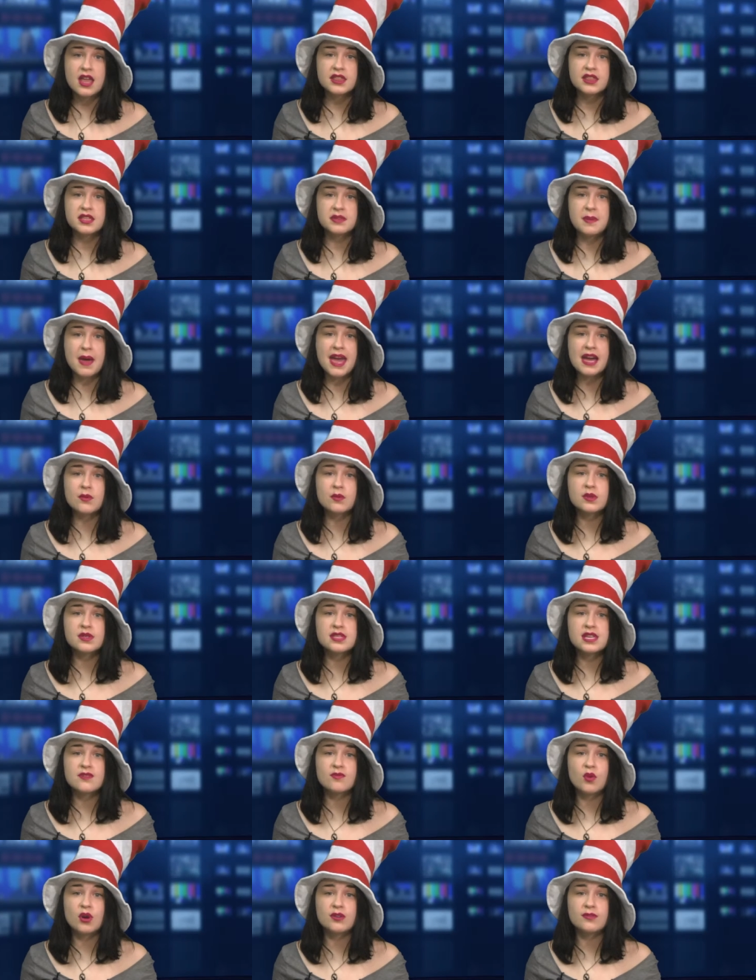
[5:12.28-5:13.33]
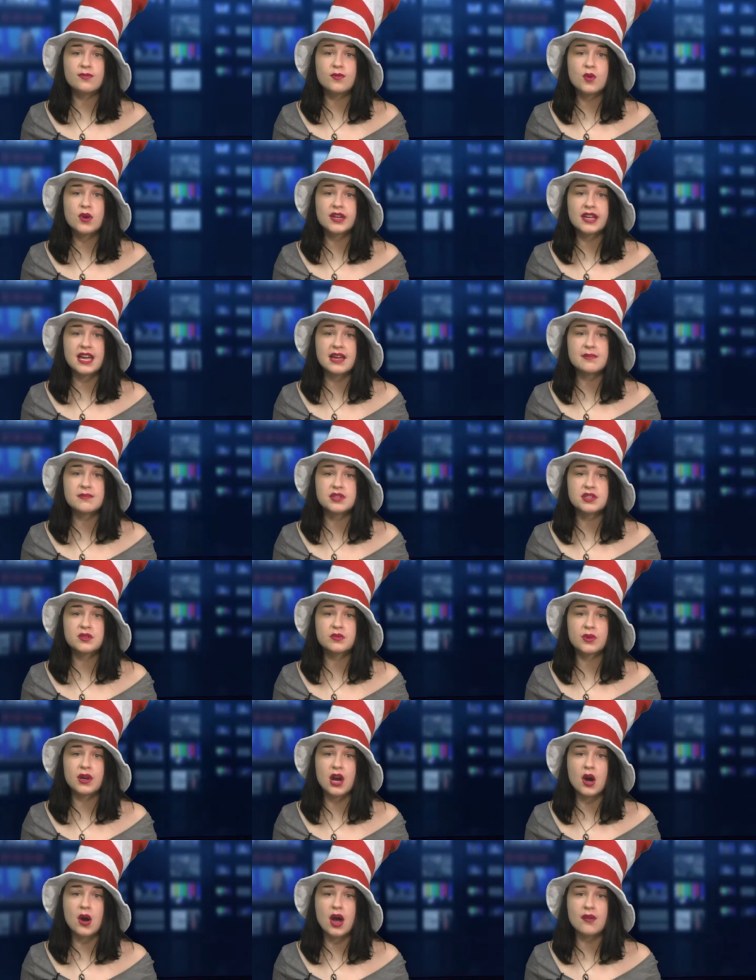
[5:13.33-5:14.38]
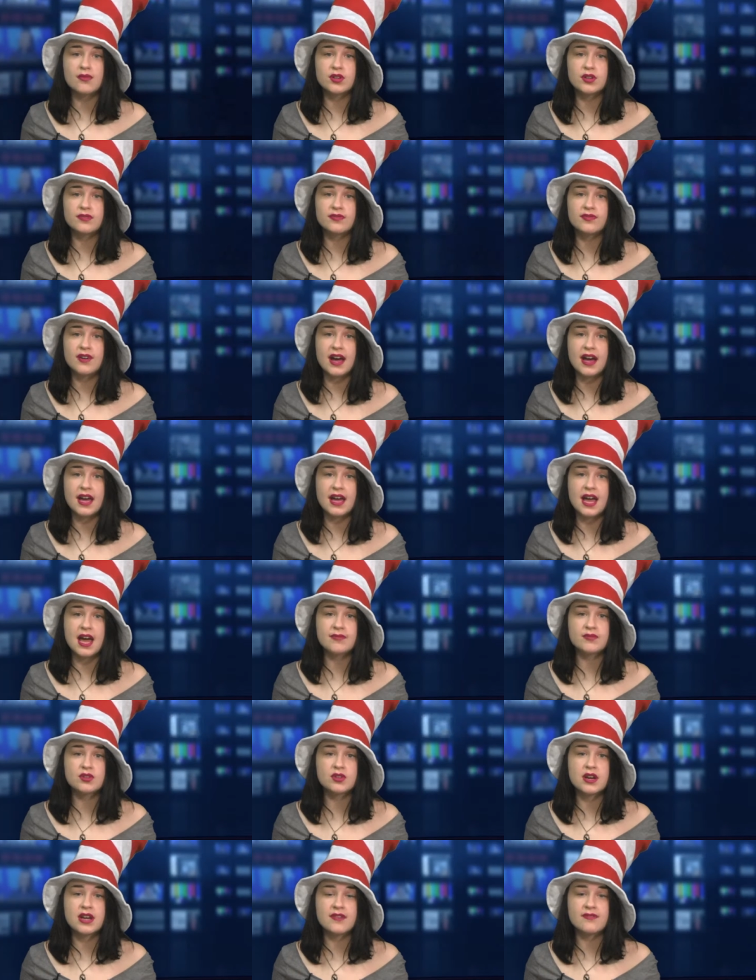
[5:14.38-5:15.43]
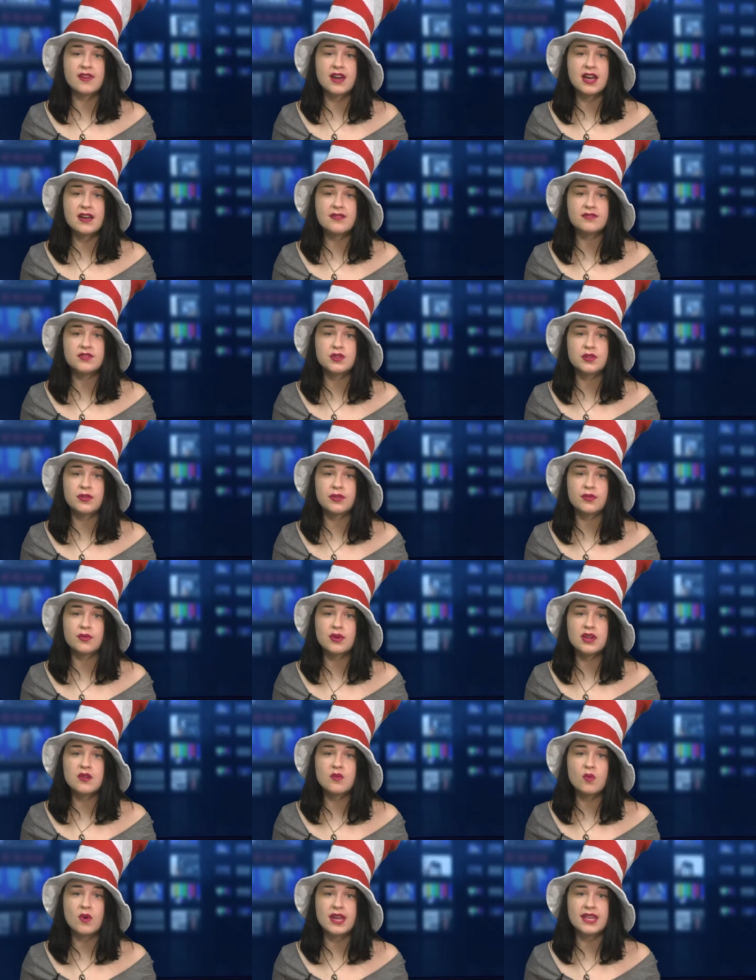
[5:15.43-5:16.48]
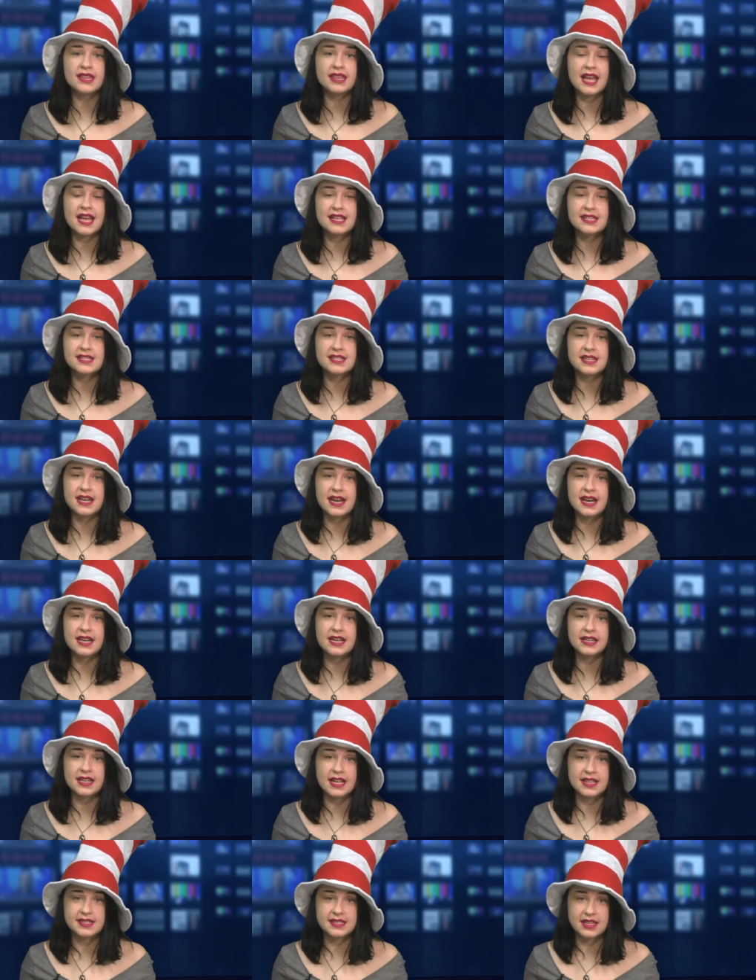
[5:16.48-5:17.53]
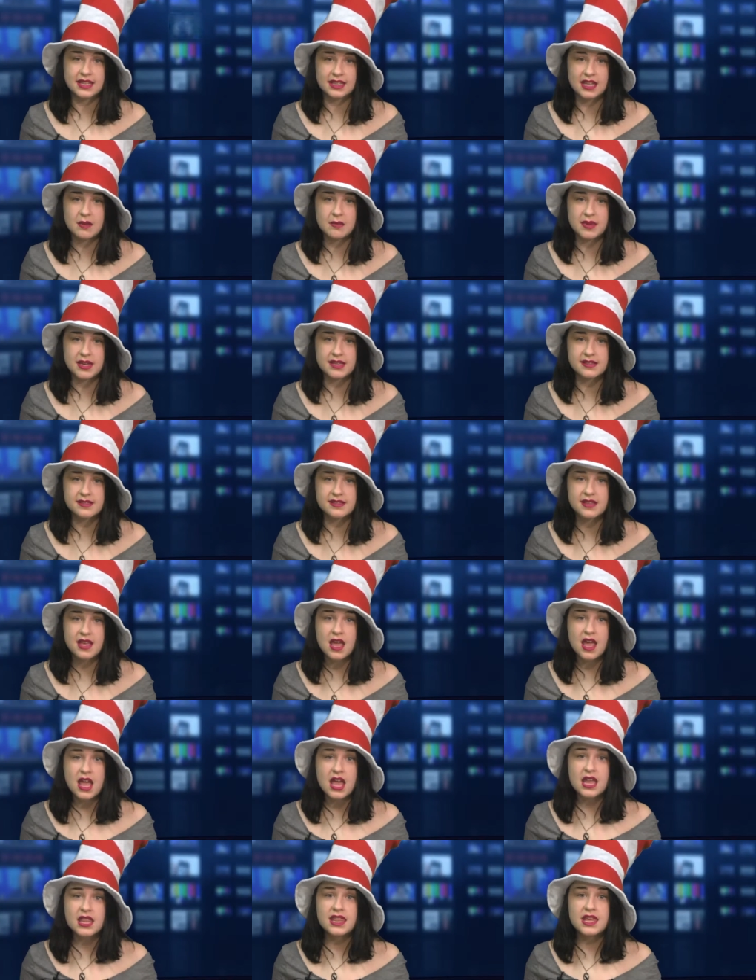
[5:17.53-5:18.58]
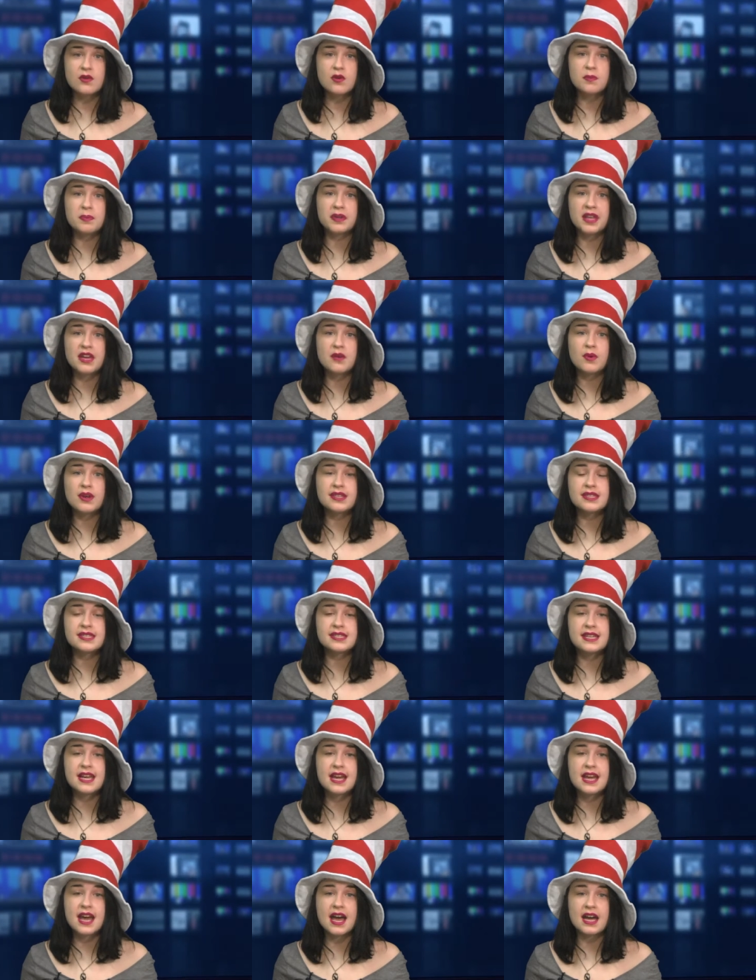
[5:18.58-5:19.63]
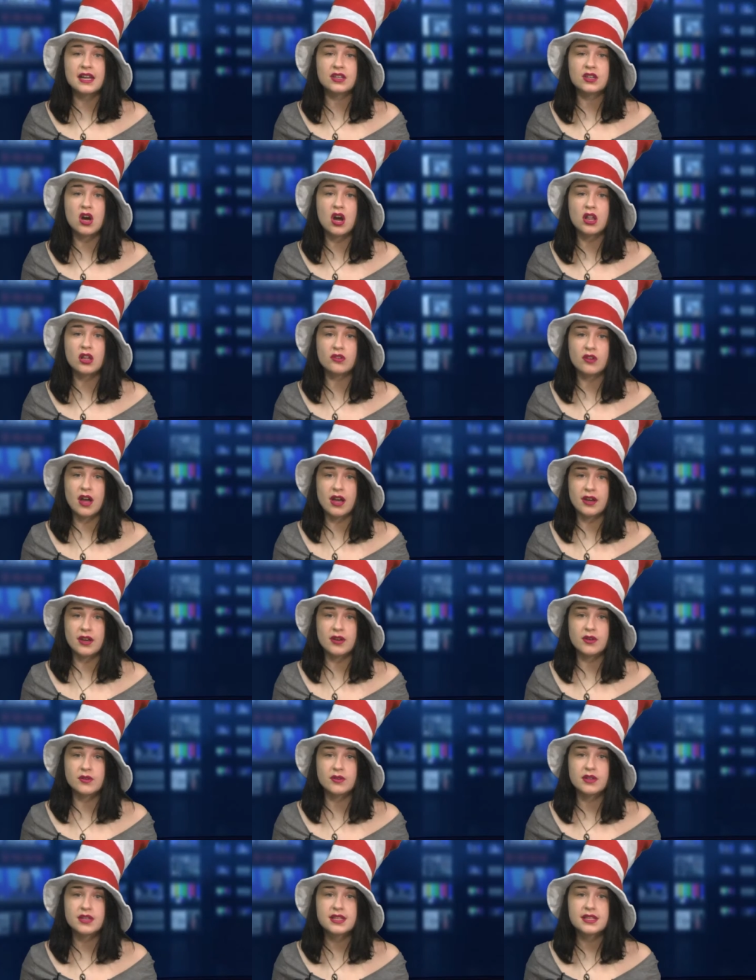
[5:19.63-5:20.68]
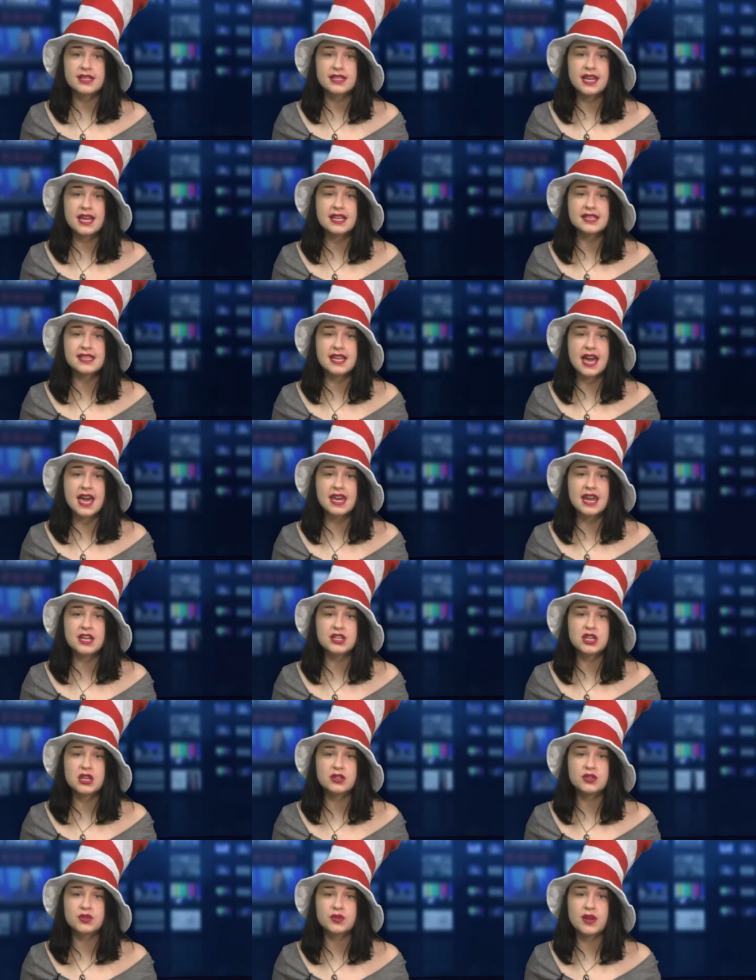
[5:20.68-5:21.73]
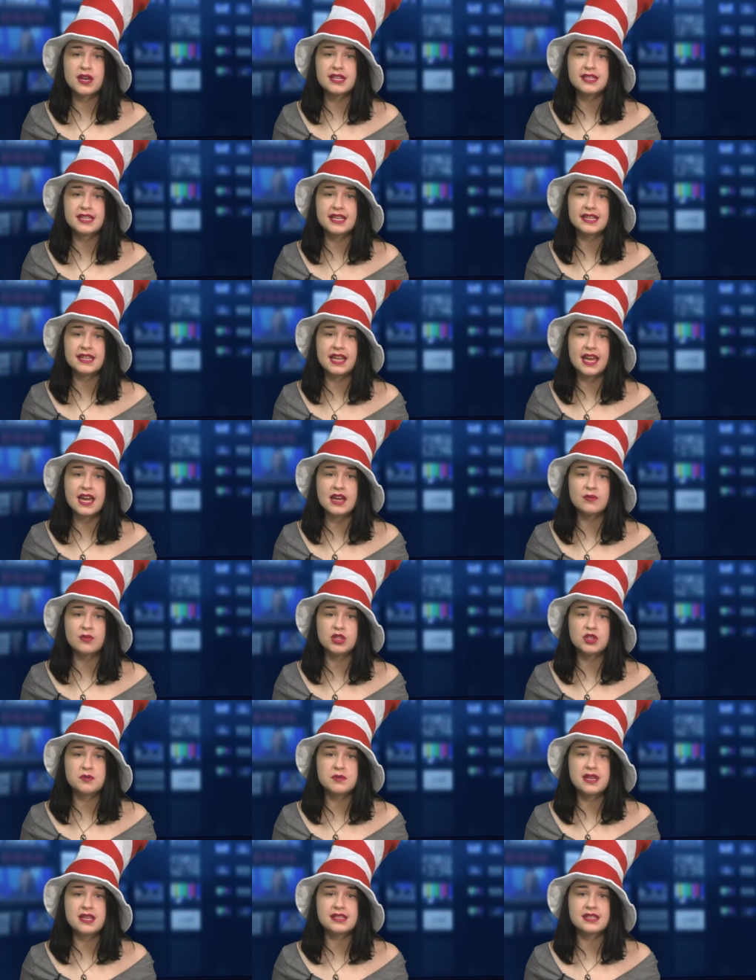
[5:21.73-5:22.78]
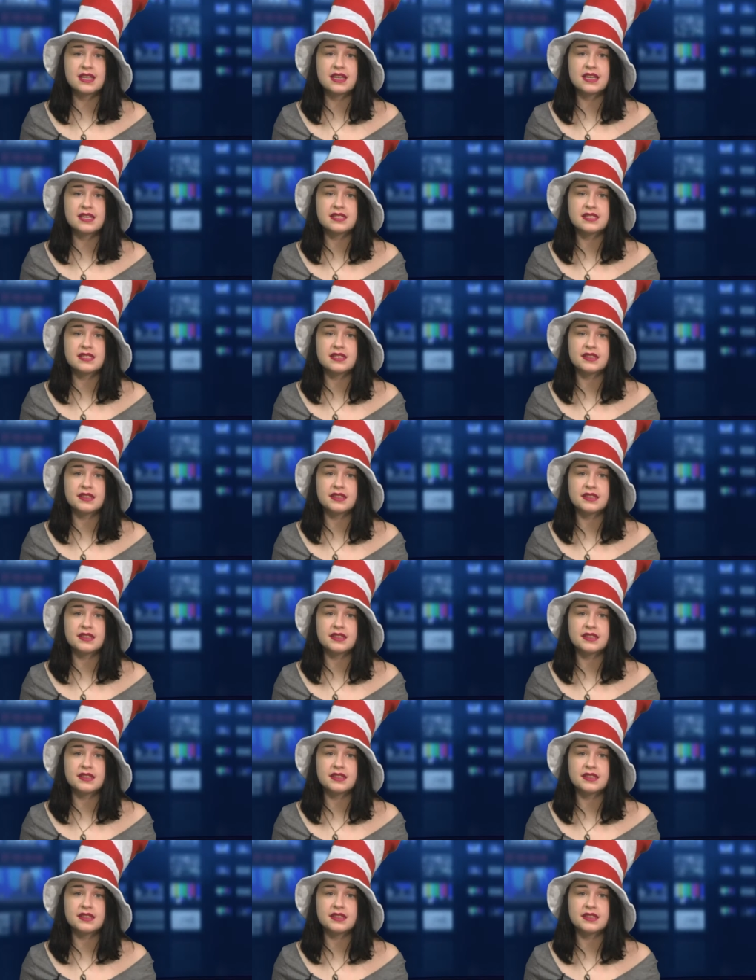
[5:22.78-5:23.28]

The Penguins have won four games in a row after, after a 5 to 3 win last night against Columbus. They will play Wednesday at Colorado. Today is the NHL trade deadline, which means that it is